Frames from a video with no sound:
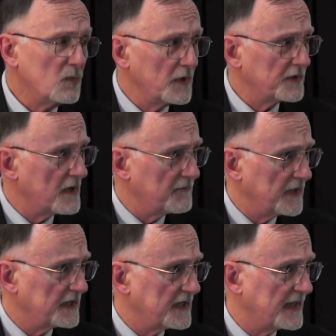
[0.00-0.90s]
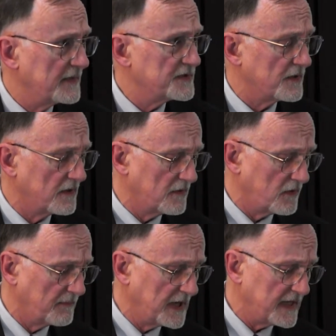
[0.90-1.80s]
with conflict diamonds
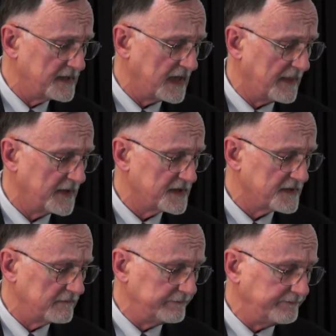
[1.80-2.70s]
or blood diamonds.